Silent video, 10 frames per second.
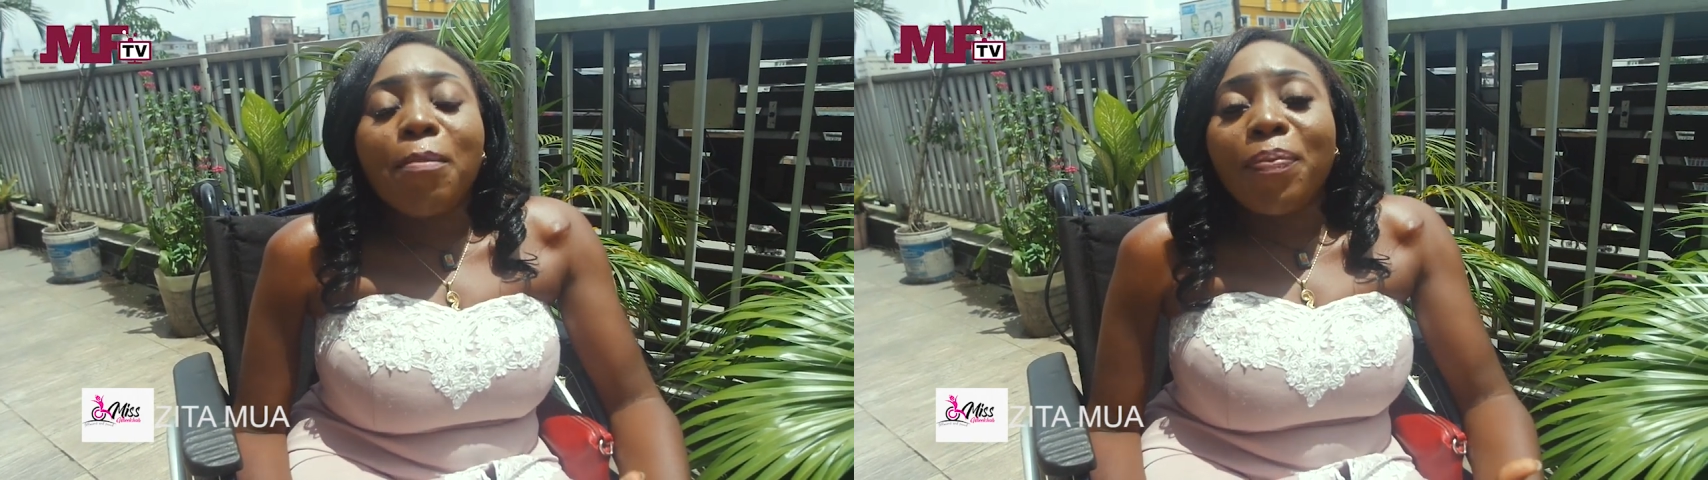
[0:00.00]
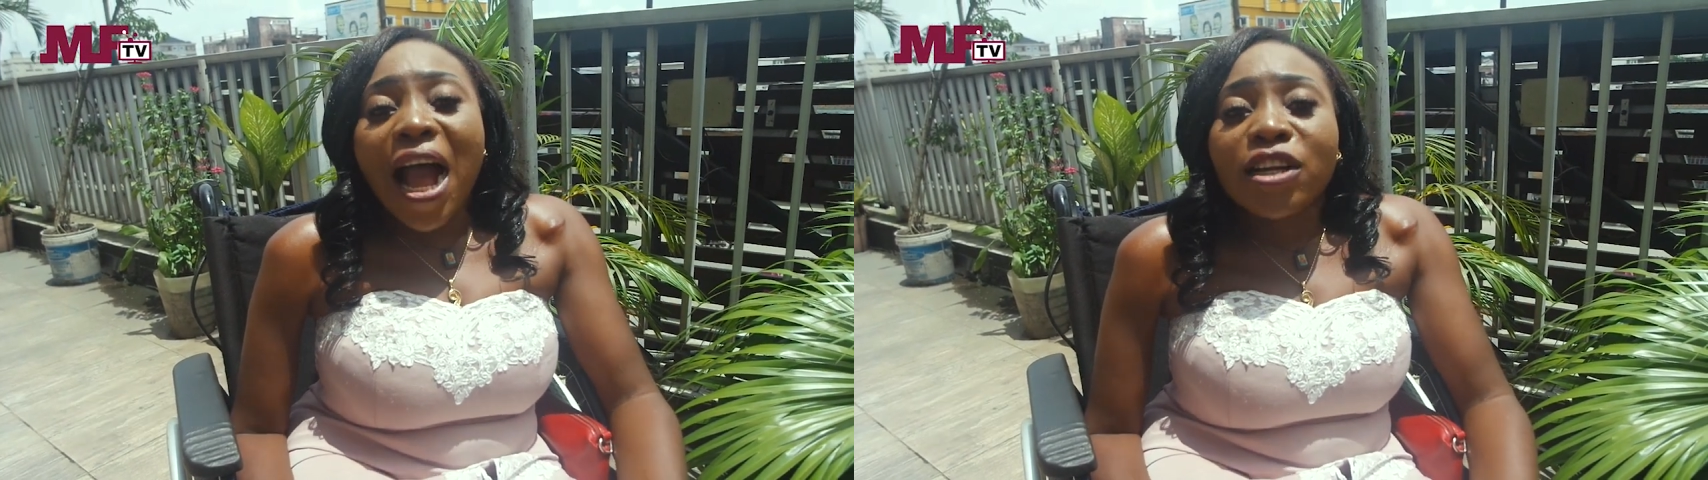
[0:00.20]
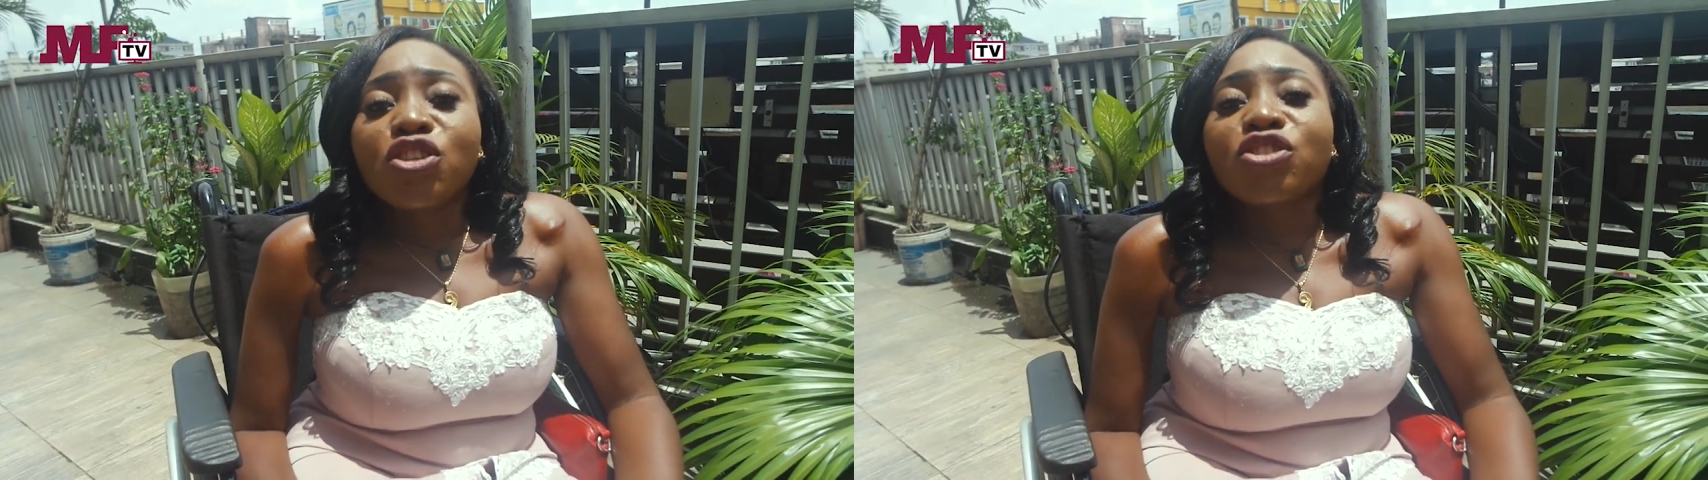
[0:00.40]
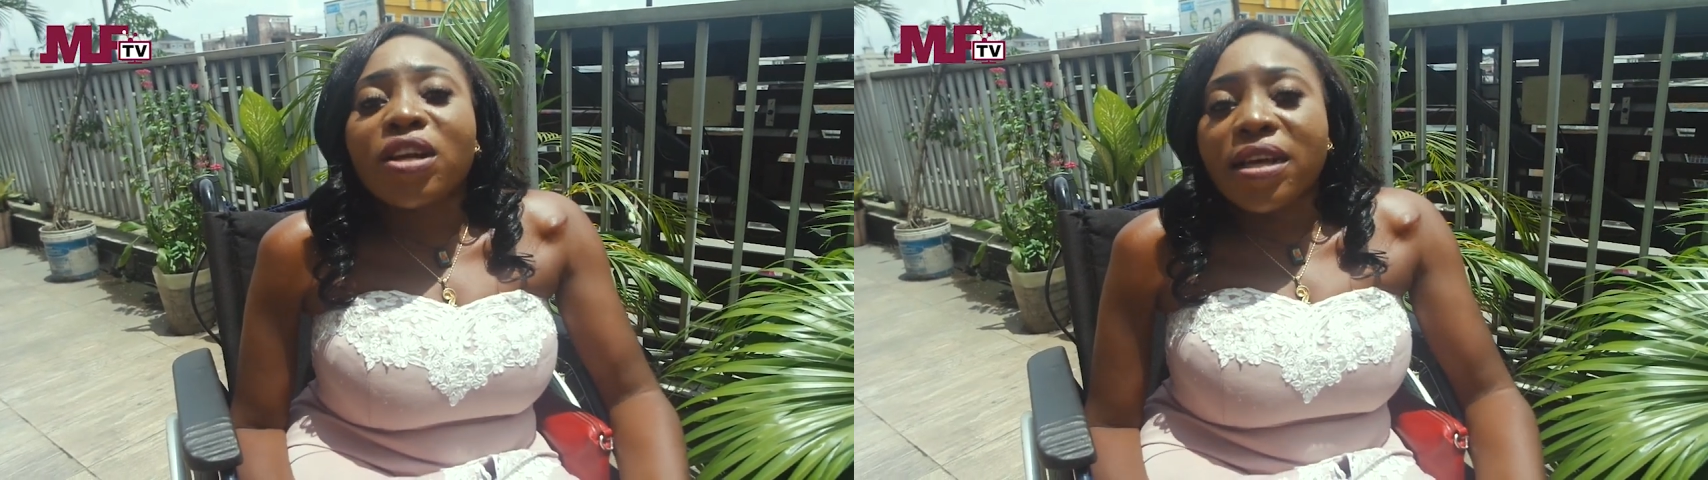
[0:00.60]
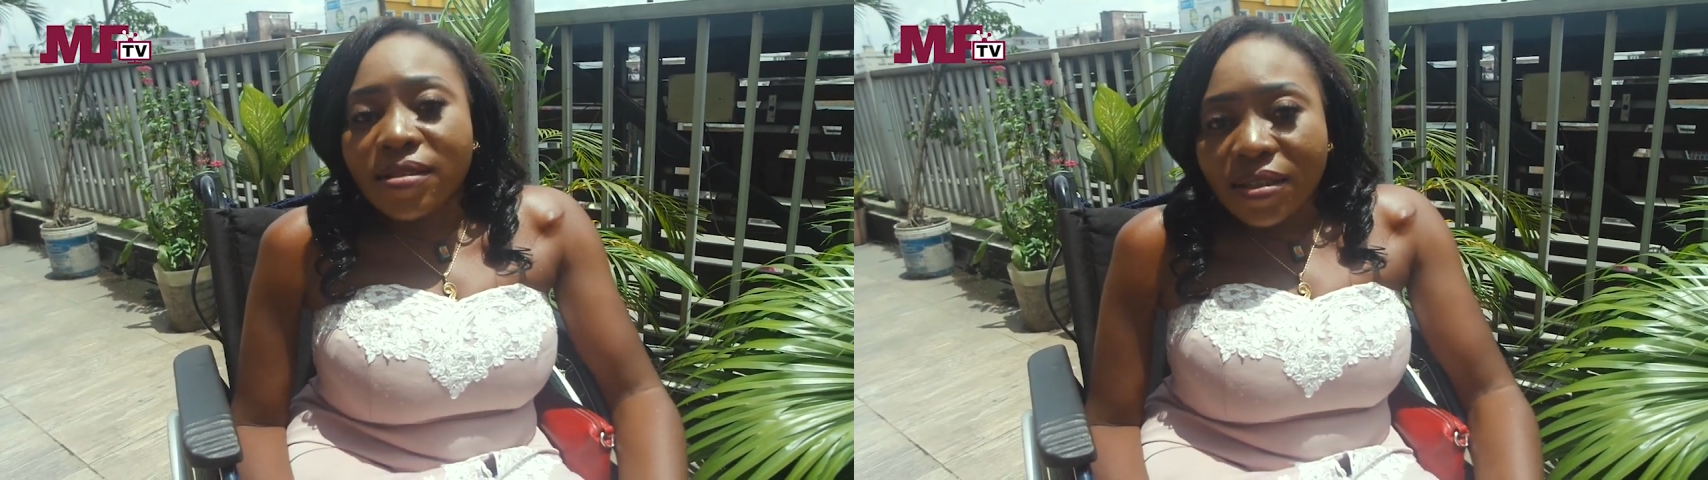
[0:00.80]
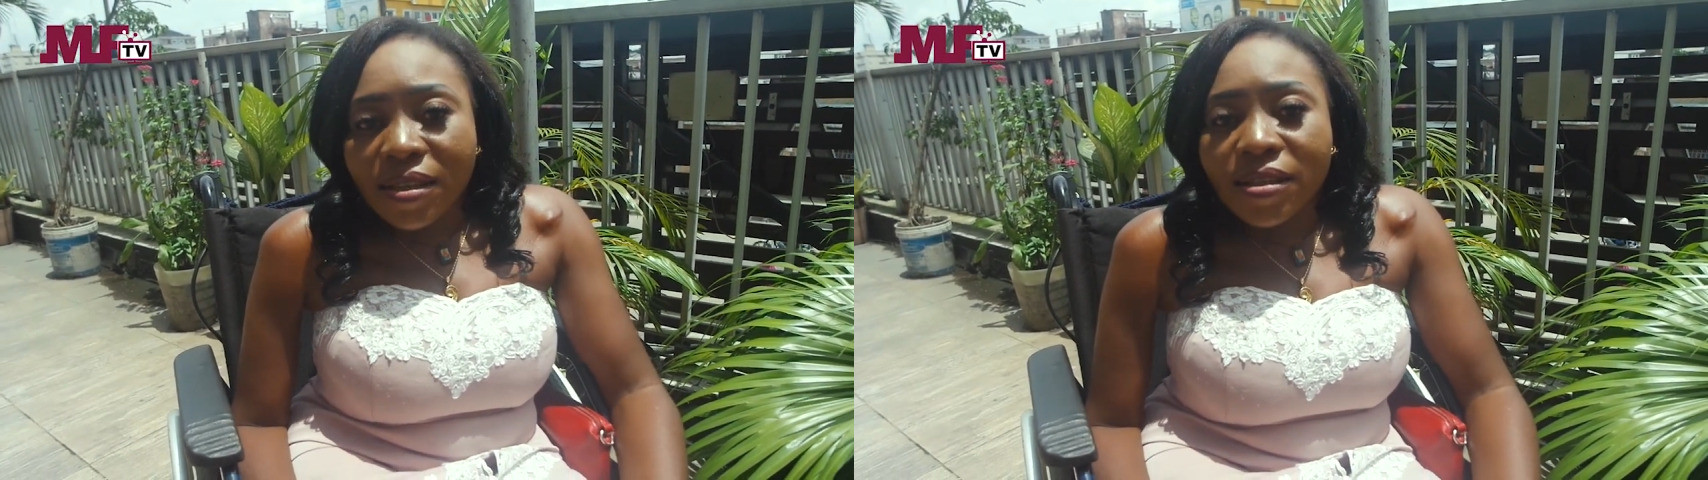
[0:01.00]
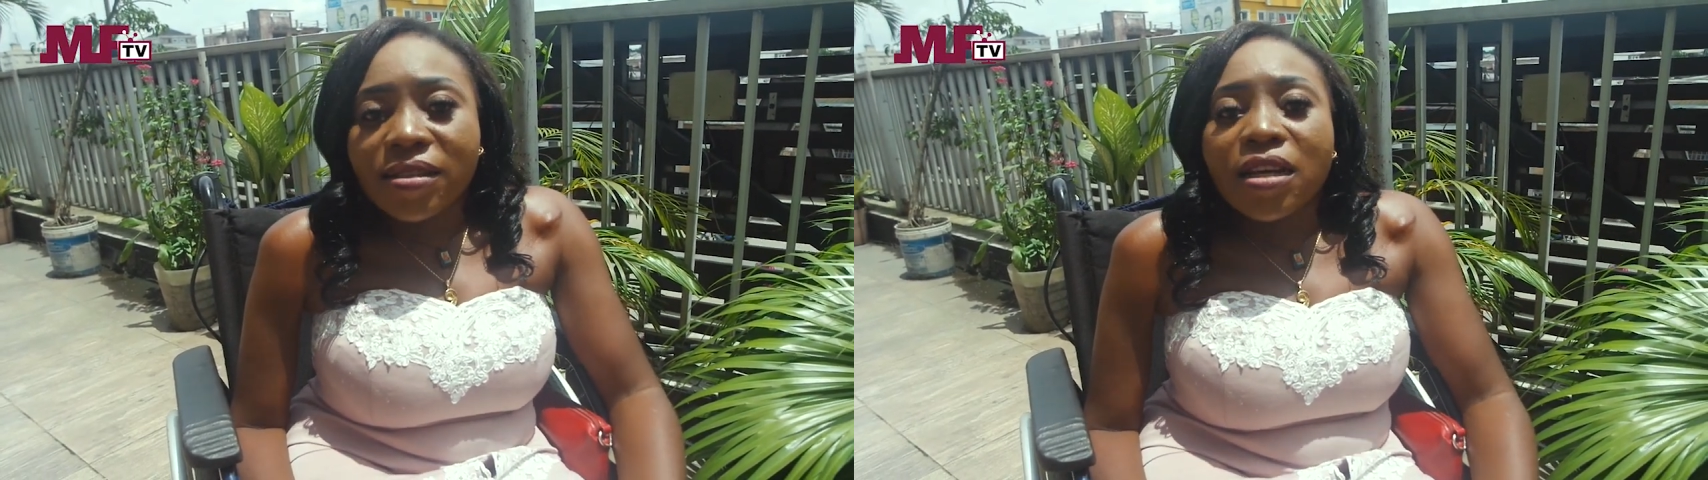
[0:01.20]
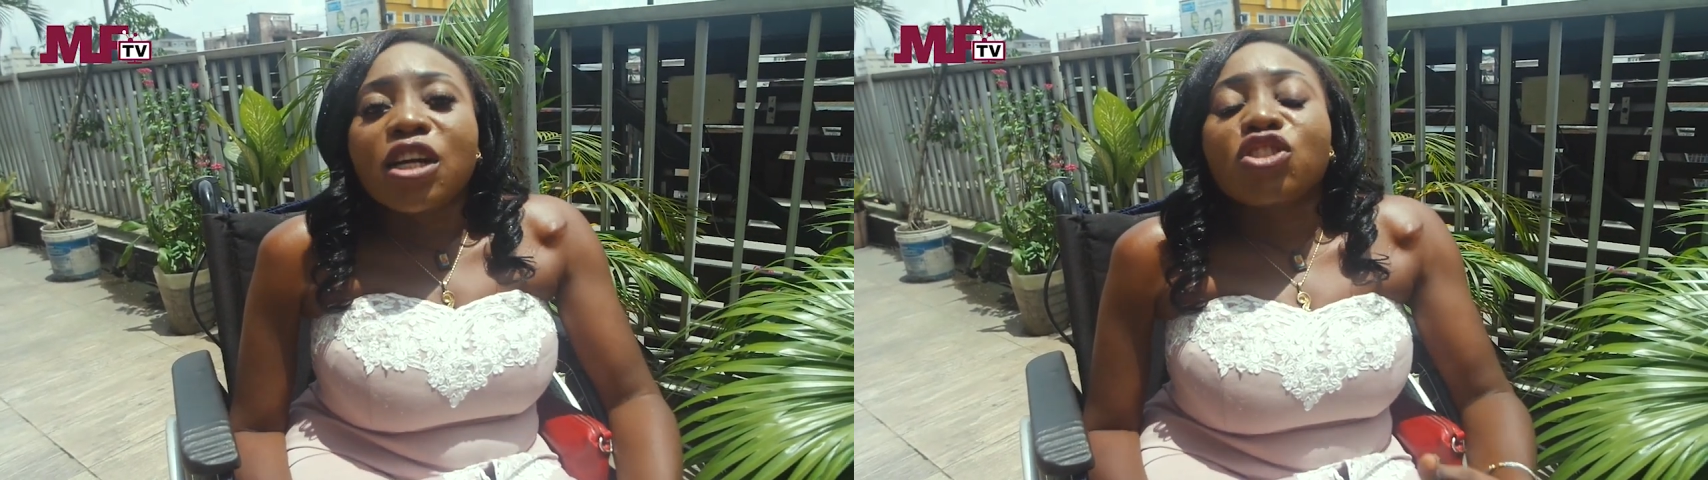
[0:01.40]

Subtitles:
party dresses,